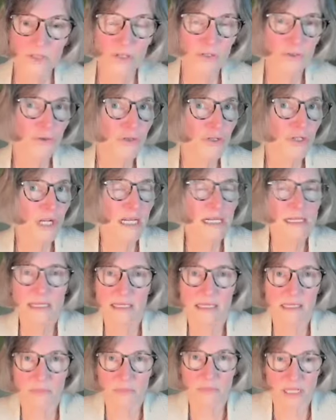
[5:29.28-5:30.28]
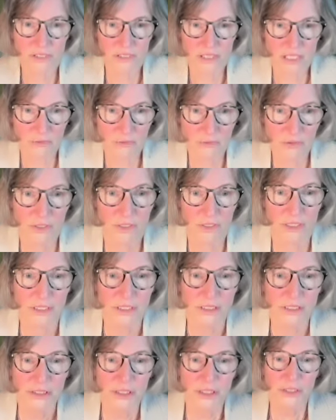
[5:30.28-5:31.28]
Your child has a meltdown.
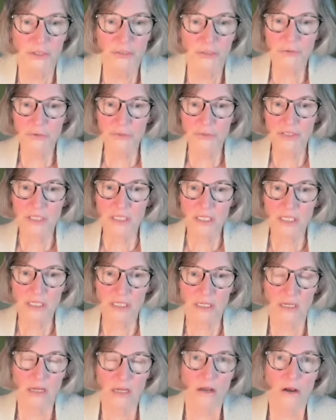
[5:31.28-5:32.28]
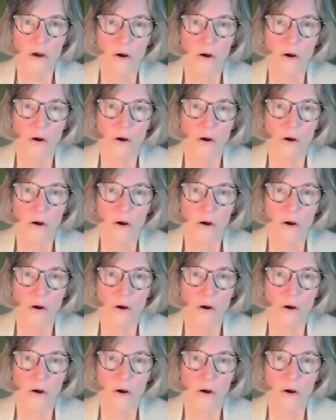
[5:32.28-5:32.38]
You could say,